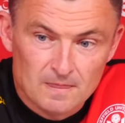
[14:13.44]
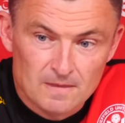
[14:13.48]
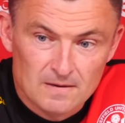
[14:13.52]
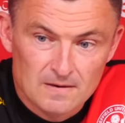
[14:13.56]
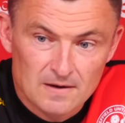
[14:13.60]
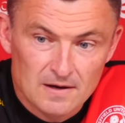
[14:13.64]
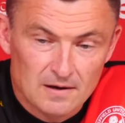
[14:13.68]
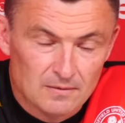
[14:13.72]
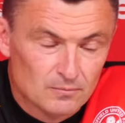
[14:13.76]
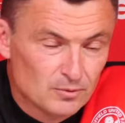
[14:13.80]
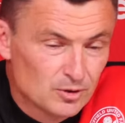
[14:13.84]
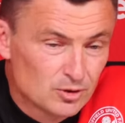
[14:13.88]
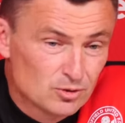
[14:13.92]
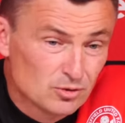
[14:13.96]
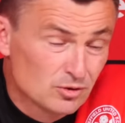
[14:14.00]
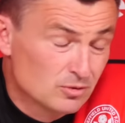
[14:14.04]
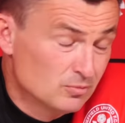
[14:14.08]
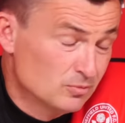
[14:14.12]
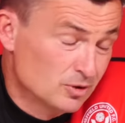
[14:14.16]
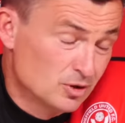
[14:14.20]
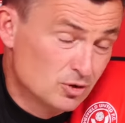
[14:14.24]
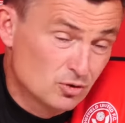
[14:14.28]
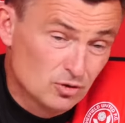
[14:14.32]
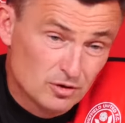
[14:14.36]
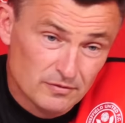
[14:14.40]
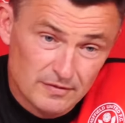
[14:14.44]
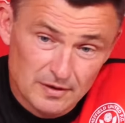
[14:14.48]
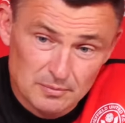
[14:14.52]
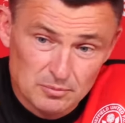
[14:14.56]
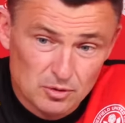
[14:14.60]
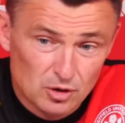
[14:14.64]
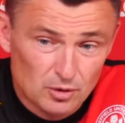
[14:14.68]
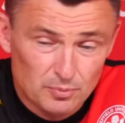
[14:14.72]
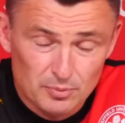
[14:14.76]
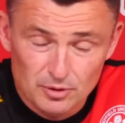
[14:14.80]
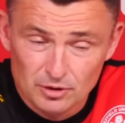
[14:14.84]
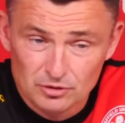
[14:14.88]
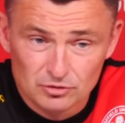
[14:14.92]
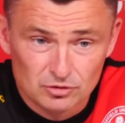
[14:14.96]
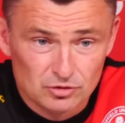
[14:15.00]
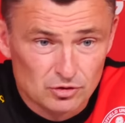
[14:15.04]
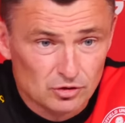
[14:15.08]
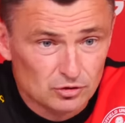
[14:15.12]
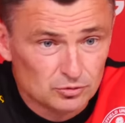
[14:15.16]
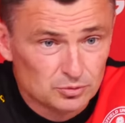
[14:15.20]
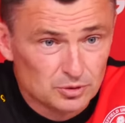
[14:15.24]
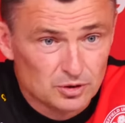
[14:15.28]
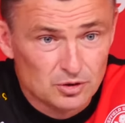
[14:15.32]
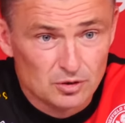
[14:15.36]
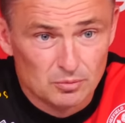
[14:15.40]
yeah, we could have had more points, of
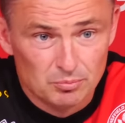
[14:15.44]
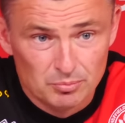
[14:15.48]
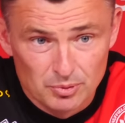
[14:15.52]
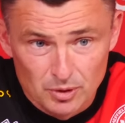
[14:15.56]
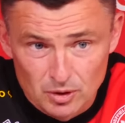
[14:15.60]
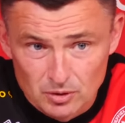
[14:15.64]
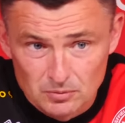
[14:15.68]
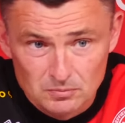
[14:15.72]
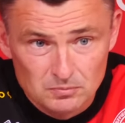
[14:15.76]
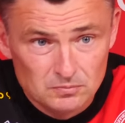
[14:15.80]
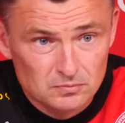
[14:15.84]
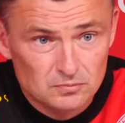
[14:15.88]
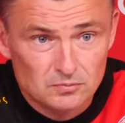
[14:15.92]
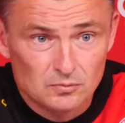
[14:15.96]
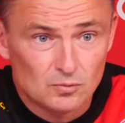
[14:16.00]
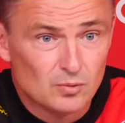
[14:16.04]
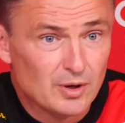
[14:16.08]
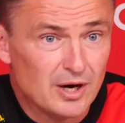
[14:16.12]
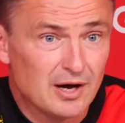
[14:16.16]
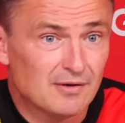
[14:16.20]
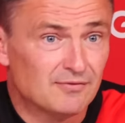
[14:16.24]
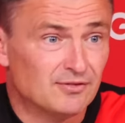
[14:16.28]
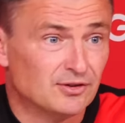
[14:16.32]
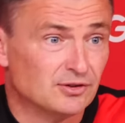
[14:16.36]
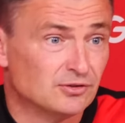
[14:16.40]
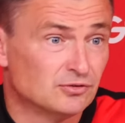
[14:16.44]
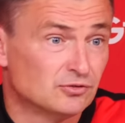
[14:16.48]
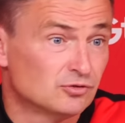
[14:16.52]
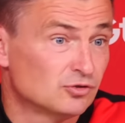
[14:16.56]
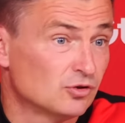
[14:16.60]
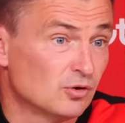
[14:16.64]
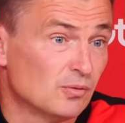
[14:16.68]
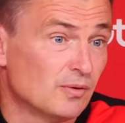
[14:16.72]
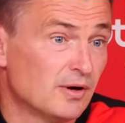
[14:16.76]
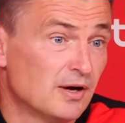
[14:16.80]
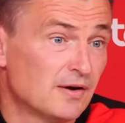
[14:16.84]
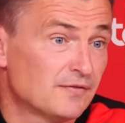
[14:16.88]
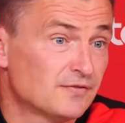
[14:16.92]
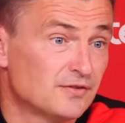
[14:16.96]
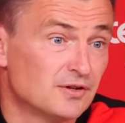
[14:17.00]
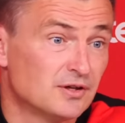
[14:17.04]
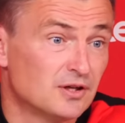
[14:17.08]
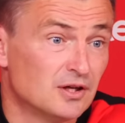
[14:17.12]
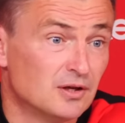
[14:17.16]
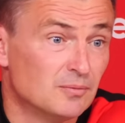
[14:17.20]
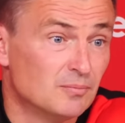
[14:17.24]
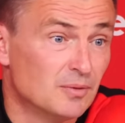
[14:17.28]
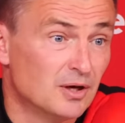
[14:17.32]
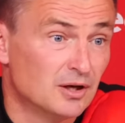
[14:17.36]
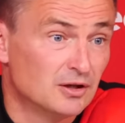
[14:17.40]
course we could, but we haven't. So we have to
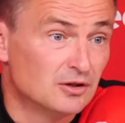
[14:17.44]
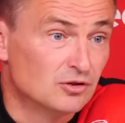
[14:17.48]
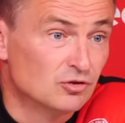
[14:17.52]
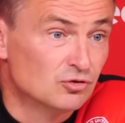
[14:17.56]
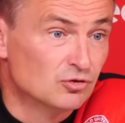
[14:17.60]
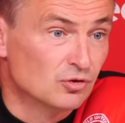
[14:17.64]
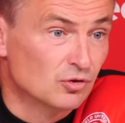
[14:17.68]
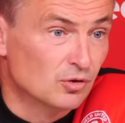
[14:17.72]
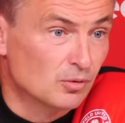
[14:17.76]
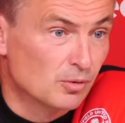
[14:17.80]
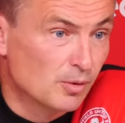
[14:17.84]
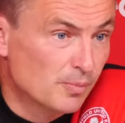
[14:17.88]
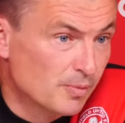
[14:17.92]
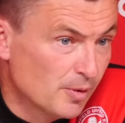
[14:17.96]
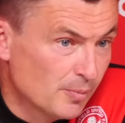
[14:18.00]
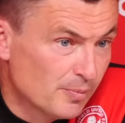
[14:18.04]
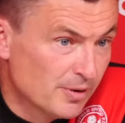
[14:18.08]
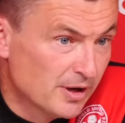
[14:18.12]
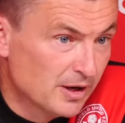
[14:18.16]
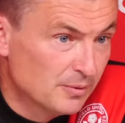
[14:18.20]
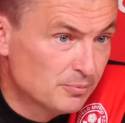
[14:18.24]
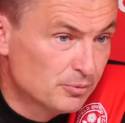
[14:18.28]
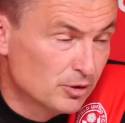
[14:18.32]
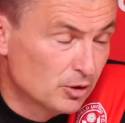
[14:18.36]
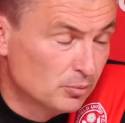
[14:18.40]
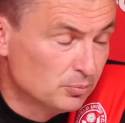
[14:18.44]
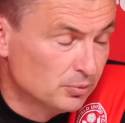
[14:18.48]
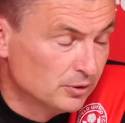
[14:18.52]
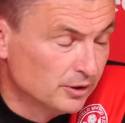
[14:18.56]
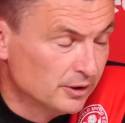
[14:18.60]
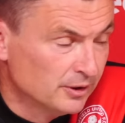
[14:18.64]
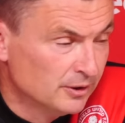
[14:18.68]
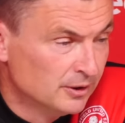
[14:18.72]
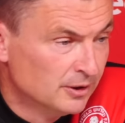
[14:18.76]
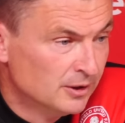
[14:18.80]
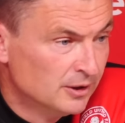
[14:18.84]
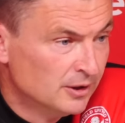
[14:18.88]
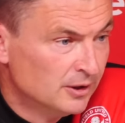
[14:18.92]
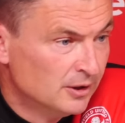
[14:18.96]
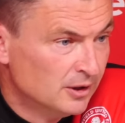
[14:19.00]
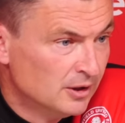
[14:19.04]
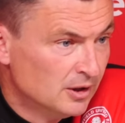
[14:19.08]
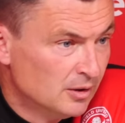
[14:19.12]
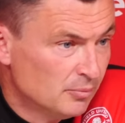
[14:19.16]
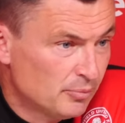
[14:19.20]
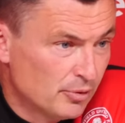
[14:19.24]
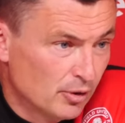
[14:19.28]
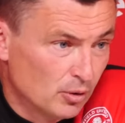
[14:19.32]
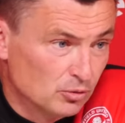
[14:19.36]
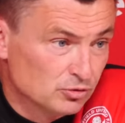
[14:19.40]
keep making sure that we prepare properly,
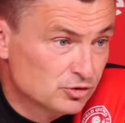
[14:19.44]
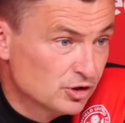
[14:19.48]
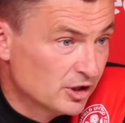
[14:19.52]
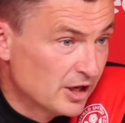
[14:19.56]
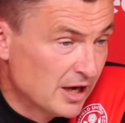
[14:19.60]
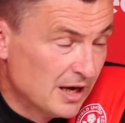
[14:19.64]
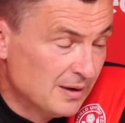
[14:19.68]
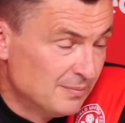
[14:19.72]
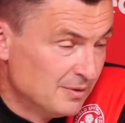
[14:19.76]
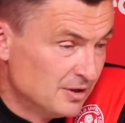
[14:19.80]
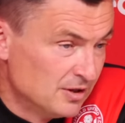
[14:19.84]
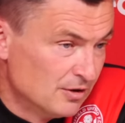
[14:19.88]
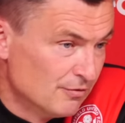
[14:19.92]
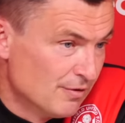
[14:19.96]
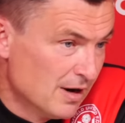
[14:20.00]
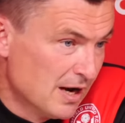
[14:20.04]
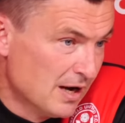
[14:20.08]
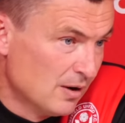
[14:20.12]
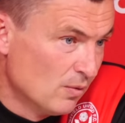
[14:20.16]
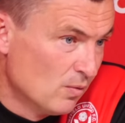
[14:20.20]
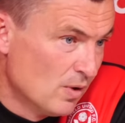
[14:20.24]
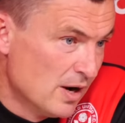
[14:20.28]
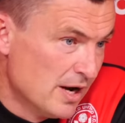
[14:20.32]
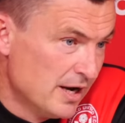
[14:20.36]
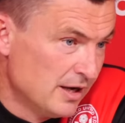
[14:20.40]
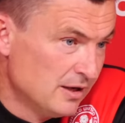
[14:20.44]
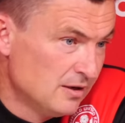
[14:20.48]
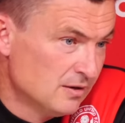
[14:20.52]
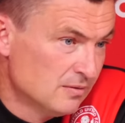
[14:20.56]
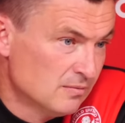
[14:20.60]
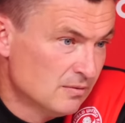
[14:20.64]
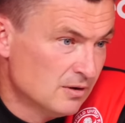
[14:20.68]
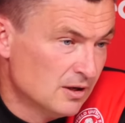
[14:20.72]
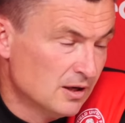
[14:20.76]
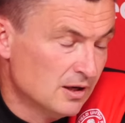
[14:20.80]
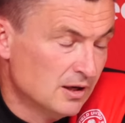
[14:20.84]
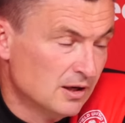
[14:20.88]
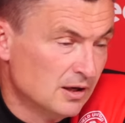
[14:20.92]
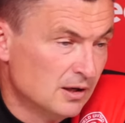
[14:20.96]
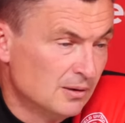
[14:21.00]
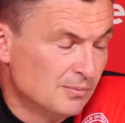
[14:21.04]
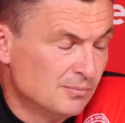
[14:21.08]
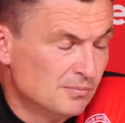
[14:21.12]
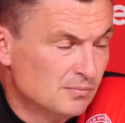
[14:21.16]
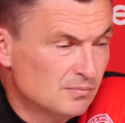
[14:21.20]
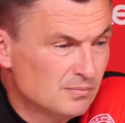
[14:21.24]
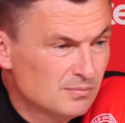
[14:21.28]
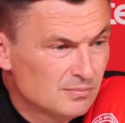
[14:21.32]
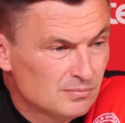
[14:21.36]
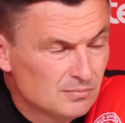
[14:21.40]
approach the game in the right way.
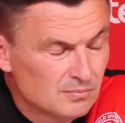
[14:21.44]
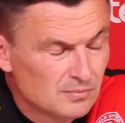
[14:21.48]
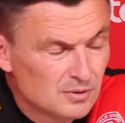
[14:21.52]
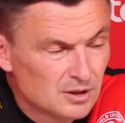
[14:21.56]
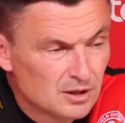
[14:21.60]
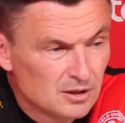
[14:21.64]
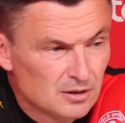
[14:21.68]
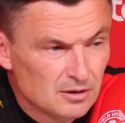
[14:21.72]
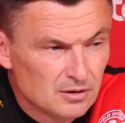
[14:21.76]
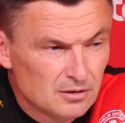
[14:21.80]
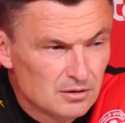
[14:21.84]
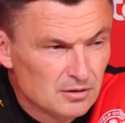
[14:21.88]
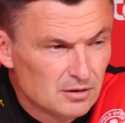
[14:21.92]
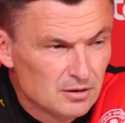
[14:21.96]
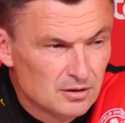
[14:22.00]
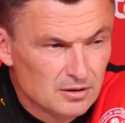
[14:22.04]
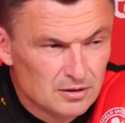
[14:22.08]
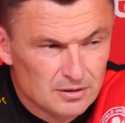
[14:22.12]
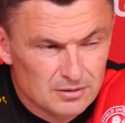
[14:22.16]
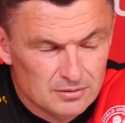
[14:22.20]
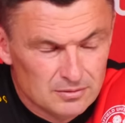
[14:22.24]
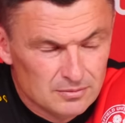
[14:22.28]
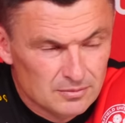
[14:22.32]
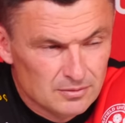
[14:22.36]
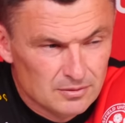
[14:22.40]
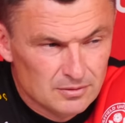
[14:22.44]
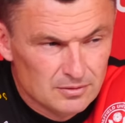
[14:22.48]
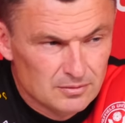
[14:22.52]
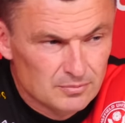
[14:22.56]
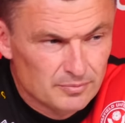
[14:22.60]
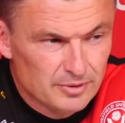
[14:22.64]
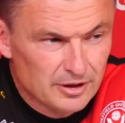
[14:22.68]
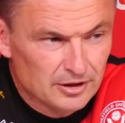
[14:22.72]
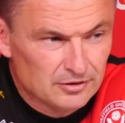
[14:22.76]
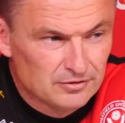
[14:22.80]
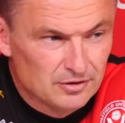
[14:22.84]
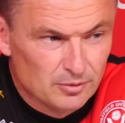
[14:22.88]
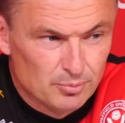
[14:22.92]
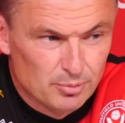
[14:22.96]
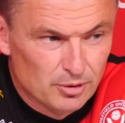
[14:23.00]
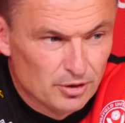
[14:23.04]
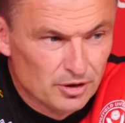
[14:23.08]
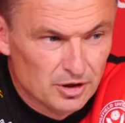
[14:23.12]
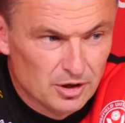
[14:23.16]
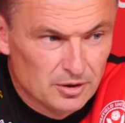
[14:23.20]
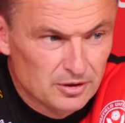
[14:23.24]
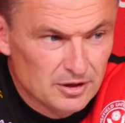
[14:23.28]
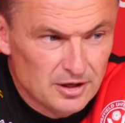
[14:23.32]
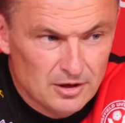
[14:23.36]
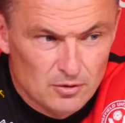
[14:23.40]
Back to your
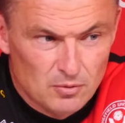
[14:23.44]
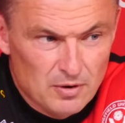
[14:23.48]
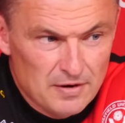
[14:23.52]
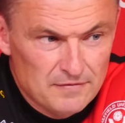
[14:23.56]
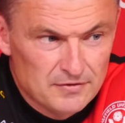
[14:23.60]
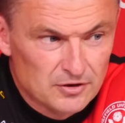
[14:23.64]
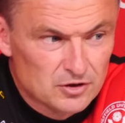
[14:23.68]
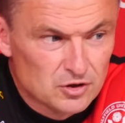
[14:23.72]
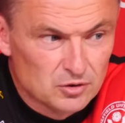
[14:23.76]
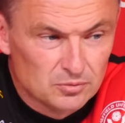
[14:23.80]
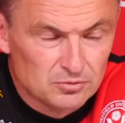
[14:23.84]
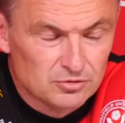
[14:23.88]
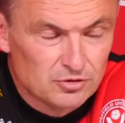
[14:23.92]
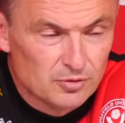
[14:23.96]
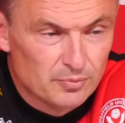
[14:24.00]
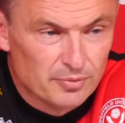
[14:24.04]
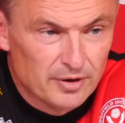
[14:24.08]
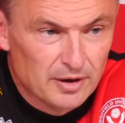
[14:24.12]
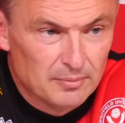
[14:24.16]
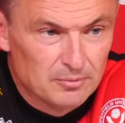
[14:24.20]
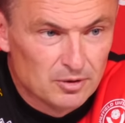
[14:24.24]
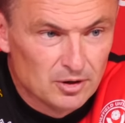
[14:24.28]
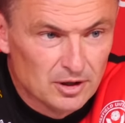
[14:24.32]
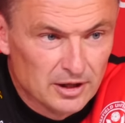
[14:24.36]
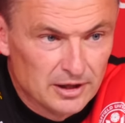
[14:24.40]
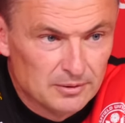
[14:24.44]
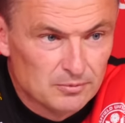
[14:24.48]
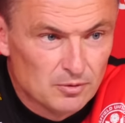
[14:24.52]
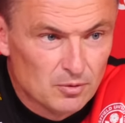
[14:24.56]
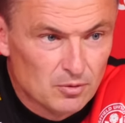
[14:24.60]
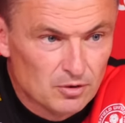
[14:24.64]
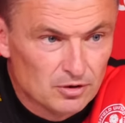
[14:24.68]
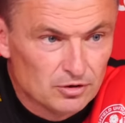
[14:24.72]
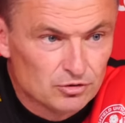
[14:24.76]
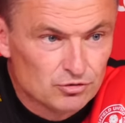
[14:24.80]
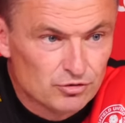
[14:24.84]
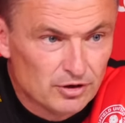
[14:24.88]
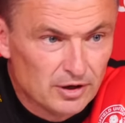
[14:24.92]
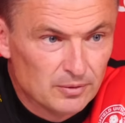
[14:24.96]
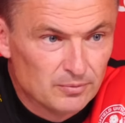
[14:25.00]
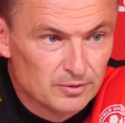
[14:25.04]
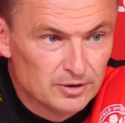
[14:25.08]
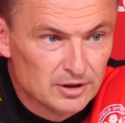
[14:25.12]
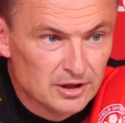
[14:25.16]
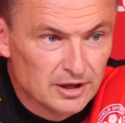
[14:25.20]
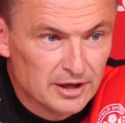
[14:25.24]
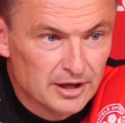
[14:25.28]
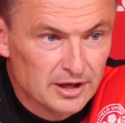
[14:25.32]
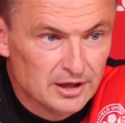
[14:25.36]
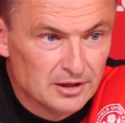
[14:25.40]
point, yeah, whether it comes to Bramall Lane, we want to try and win
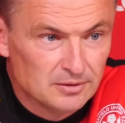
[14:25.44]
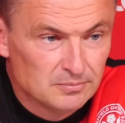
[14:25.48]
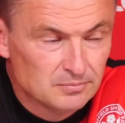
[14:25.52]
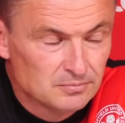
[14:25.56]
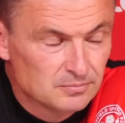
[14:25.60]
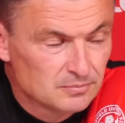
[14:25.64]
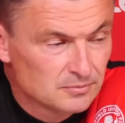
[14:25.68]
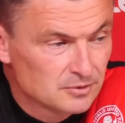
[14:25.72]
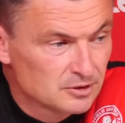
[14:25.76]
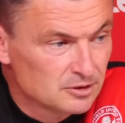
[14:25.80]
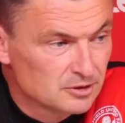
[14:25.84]
the game.